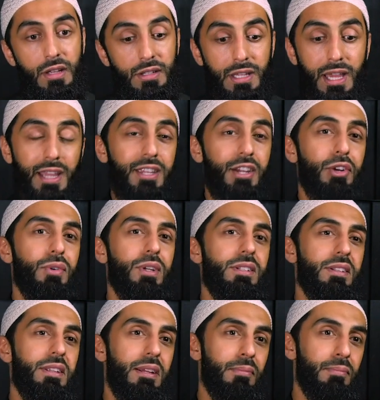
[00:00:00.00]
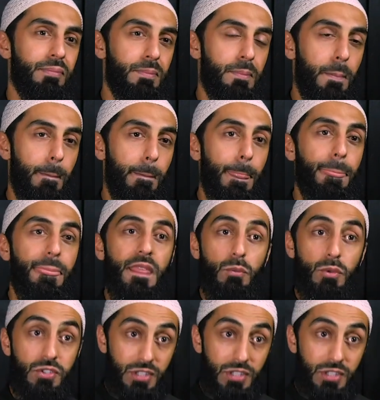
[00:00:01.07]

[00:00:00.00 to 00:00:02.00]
Yahya greeted him with